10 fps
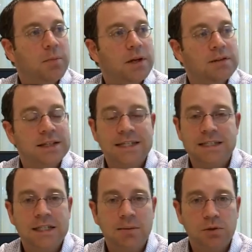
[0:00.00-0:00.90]
because they
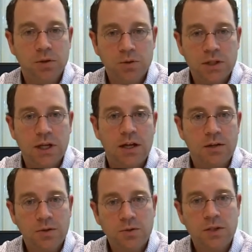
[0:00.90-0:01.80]
just keep losing
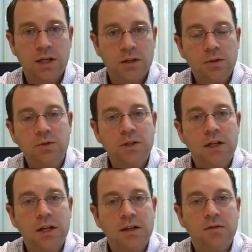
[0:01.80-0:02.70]
and losing and losing,
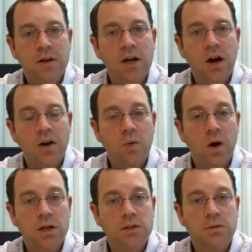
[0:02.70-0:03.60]
and it's very hard to
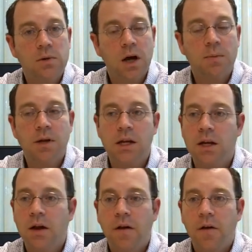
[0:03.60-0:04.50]
watch them. I mean,
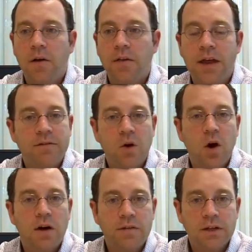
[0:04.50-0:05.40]
they have
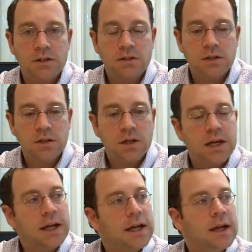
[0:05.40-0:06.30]
no offense,
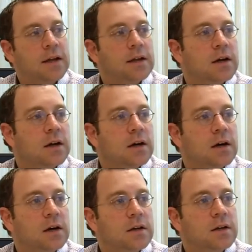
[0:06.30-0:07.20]
and
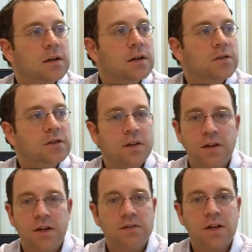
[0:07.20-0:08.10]
there's
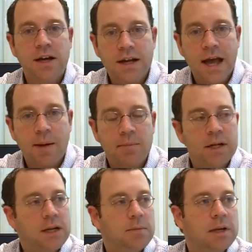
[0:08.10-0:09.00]
nothing exciting
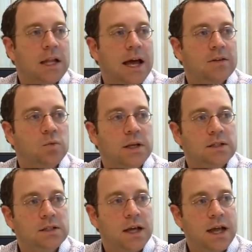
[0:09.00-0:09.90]
happening. I mean, last
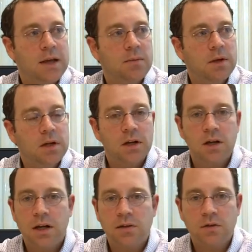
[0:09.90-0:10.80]
week's game
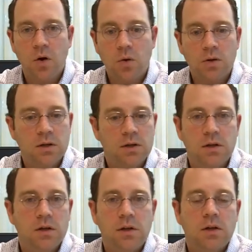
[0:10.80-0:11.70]
against Oakland,
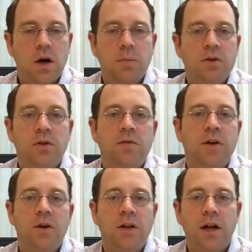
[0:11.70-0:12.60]
up until the
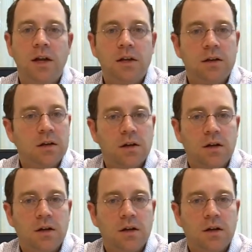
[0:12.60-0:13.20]
very end,